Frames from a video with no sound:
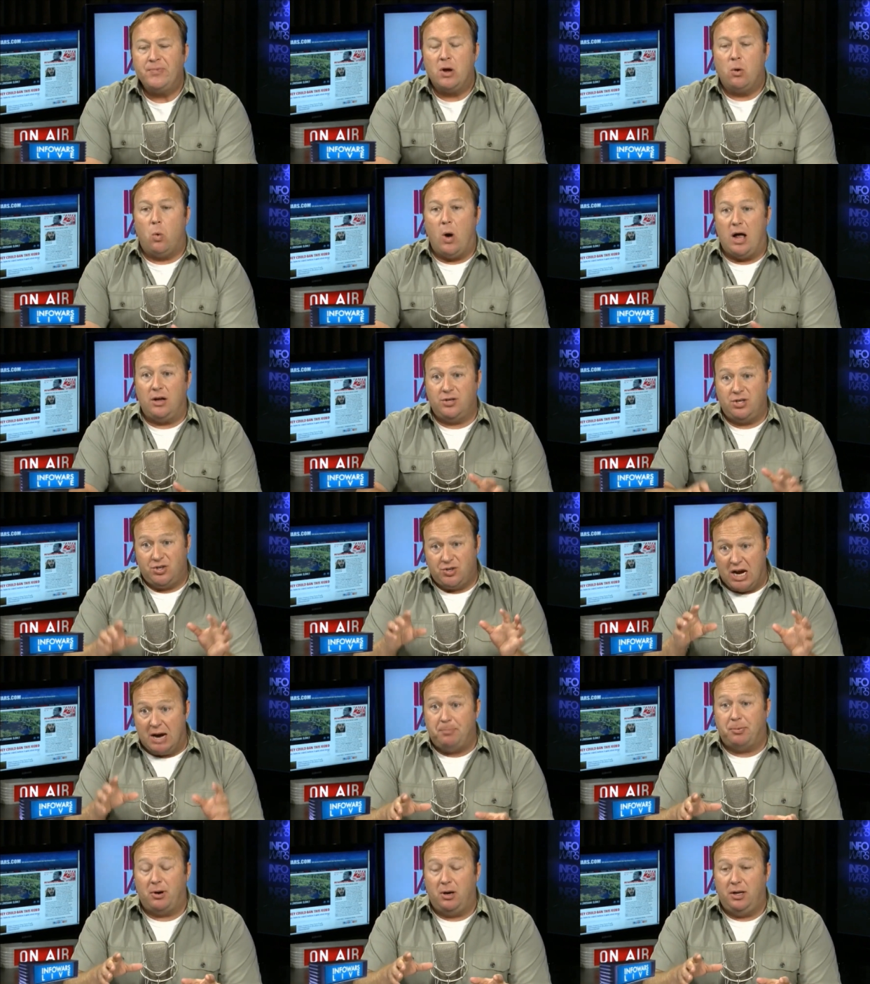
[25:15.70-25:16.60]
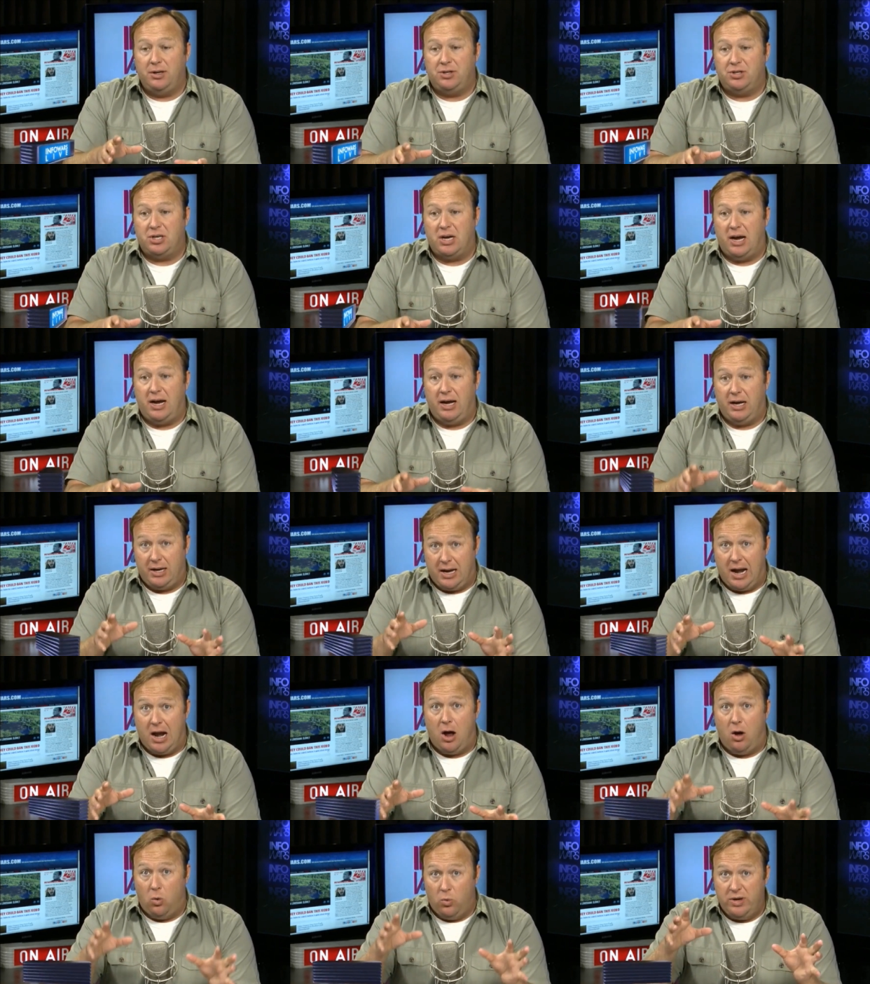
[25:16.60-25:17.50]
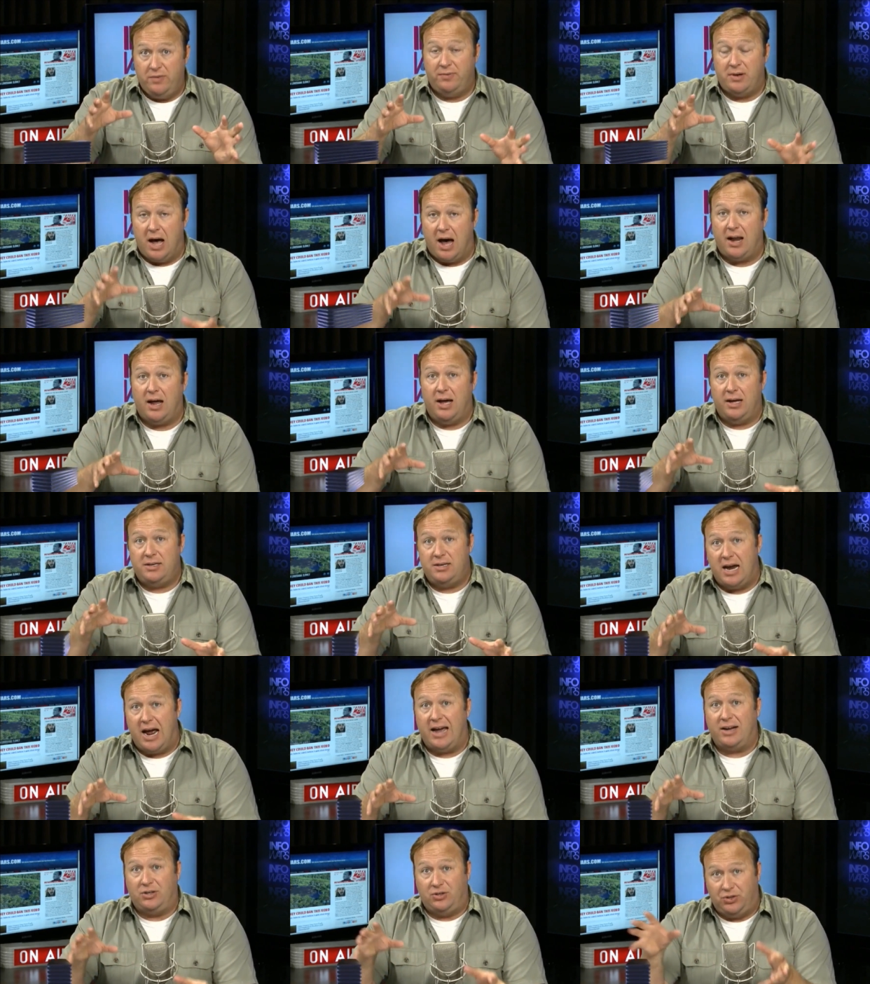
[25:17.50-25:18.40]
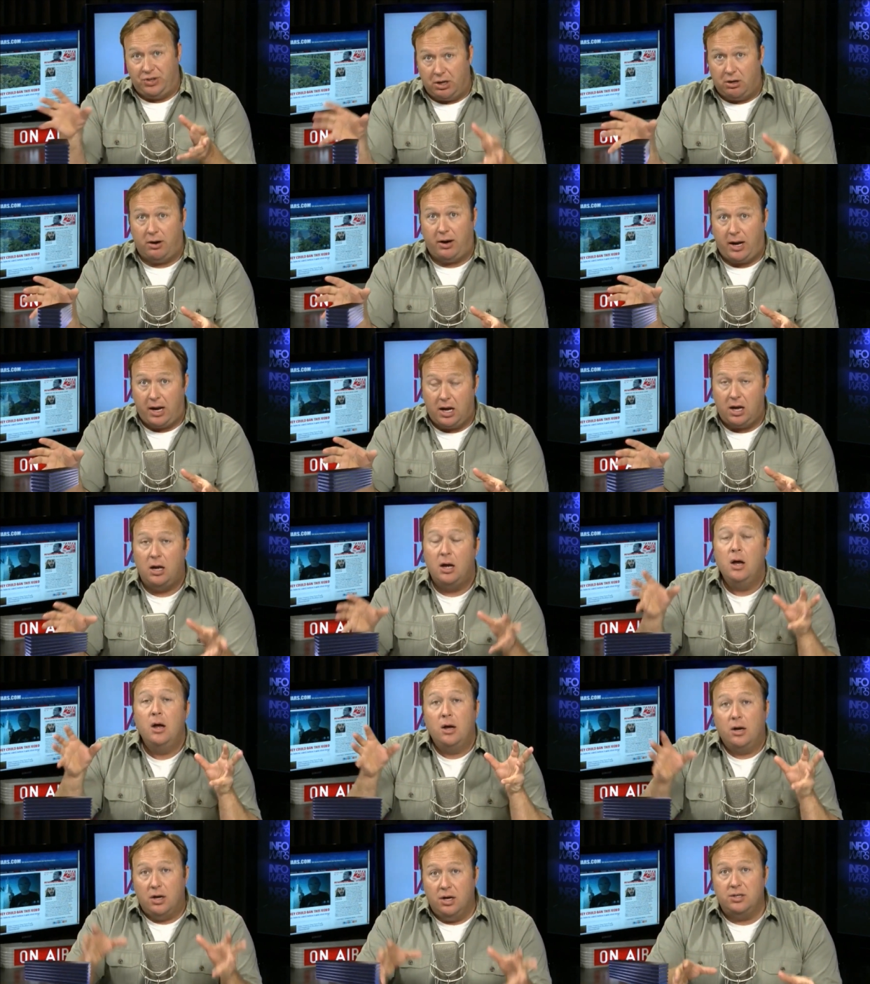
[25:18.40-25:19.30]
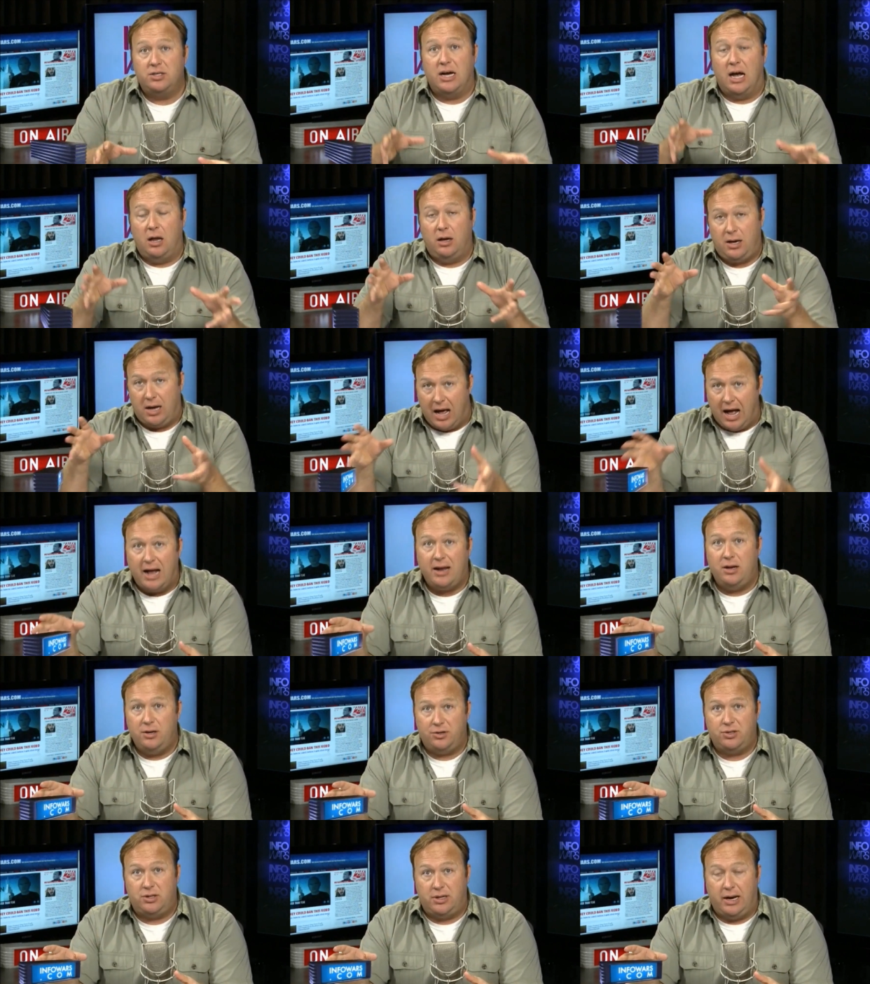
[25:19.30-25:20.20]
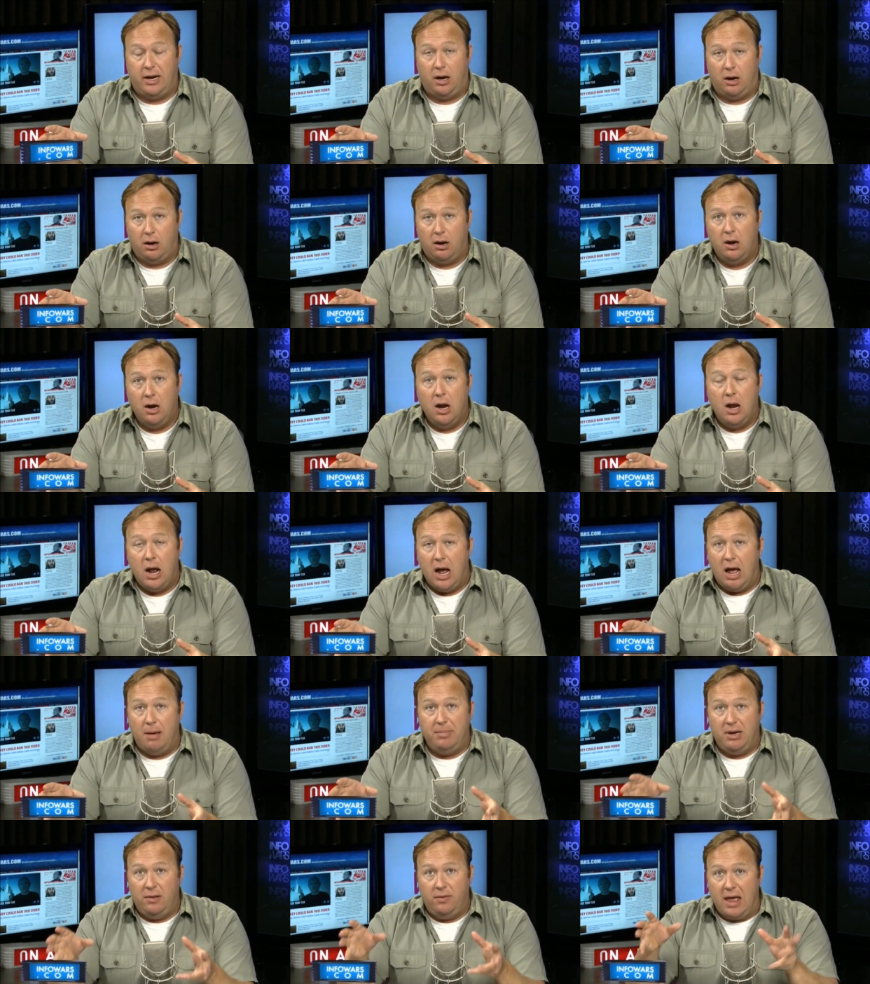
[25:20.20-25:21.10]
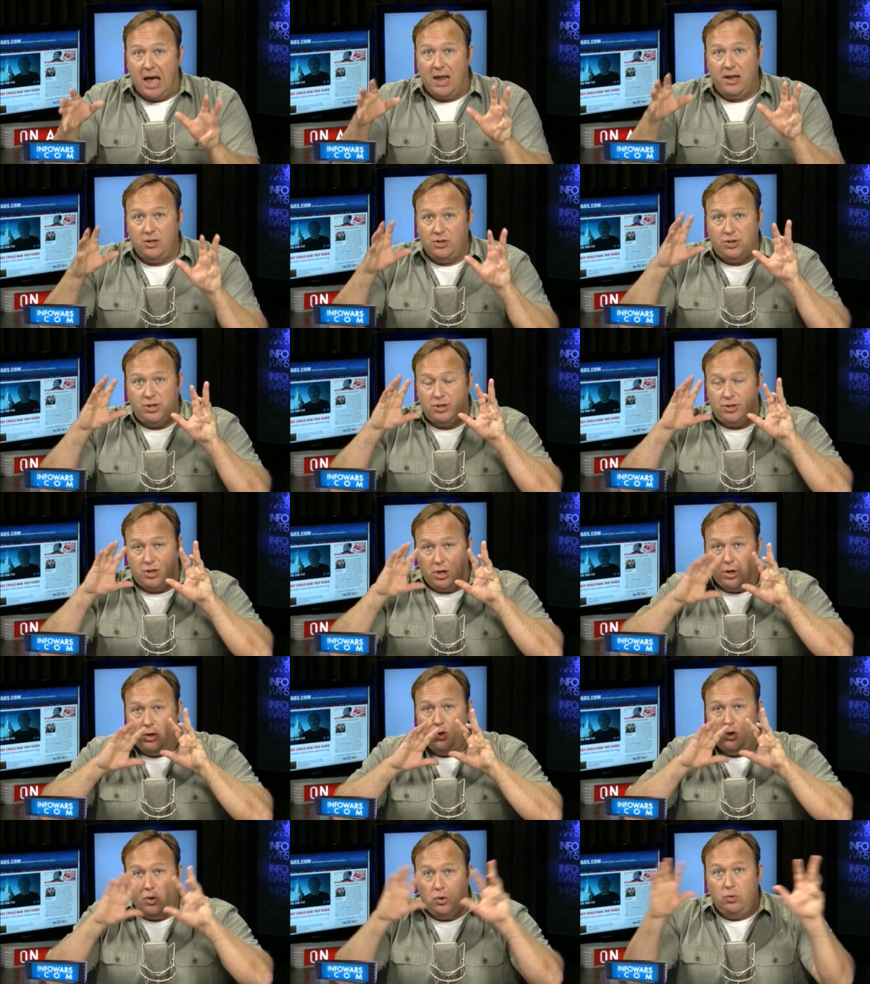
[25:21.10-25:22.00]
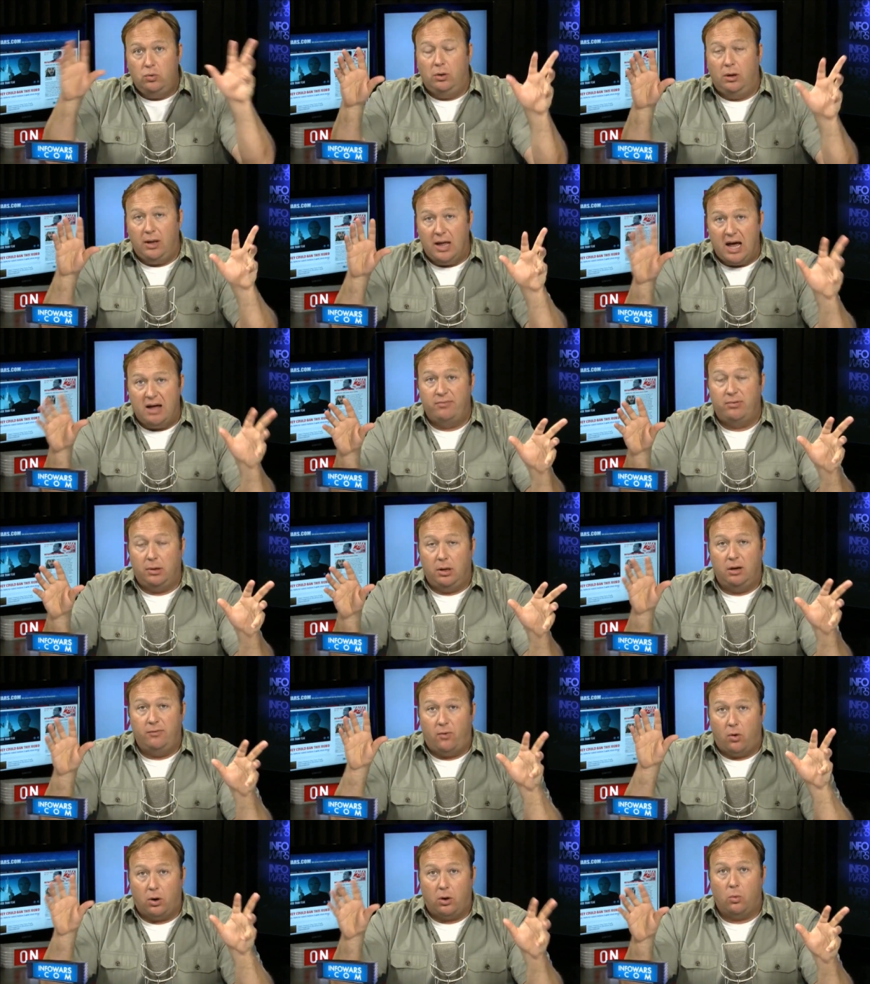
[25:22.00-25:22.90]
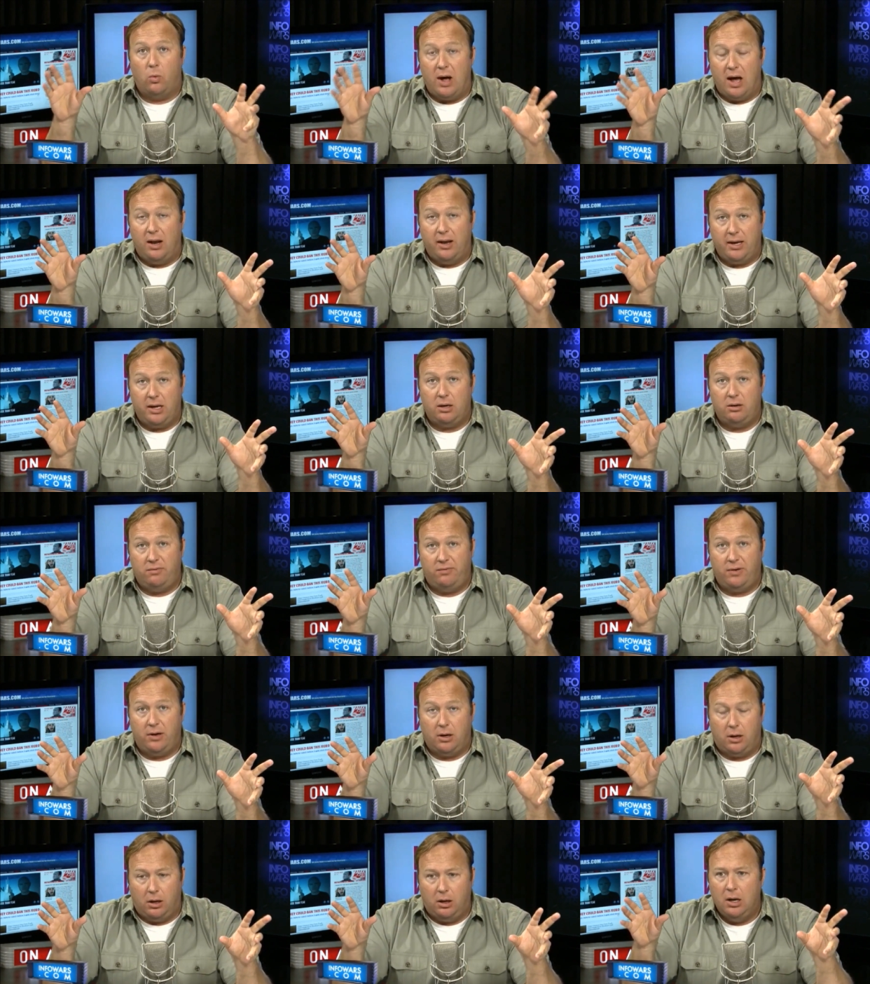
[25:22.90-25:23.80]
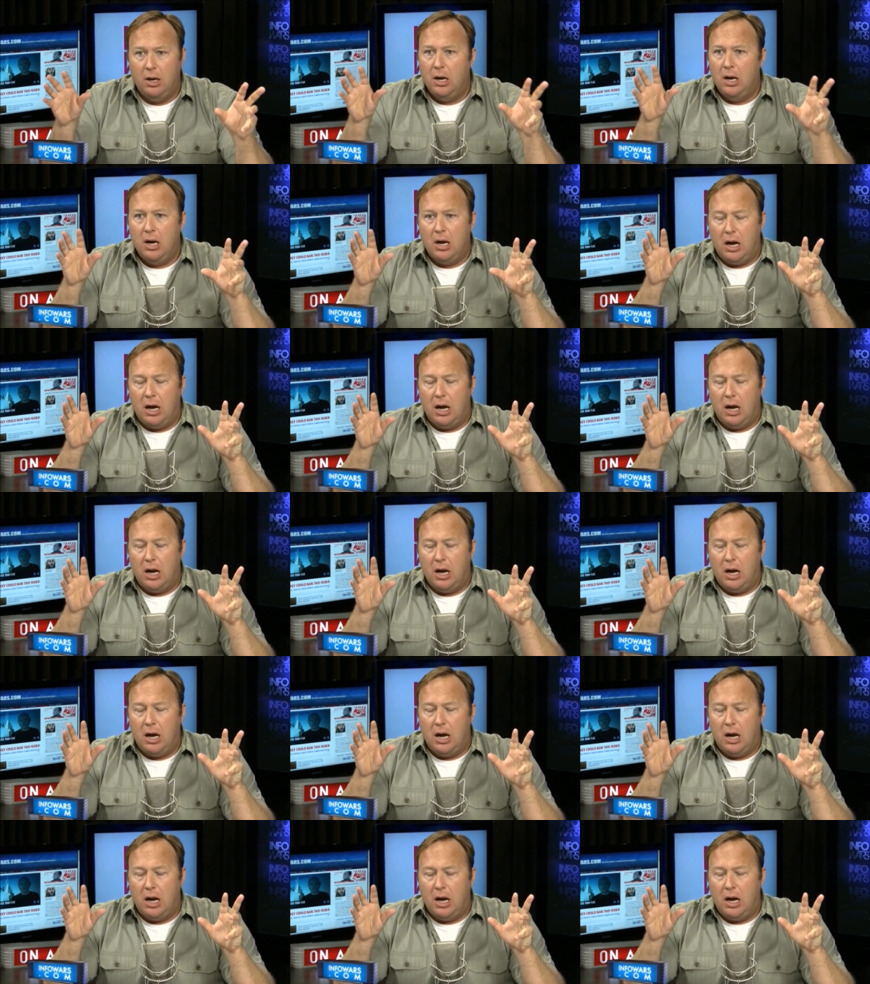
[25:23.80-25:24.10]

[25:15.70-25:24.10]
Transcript: while separately saying now we've got to attack Syria because al-Qaeda's there? I mean, that is just a new level of Orwellianville.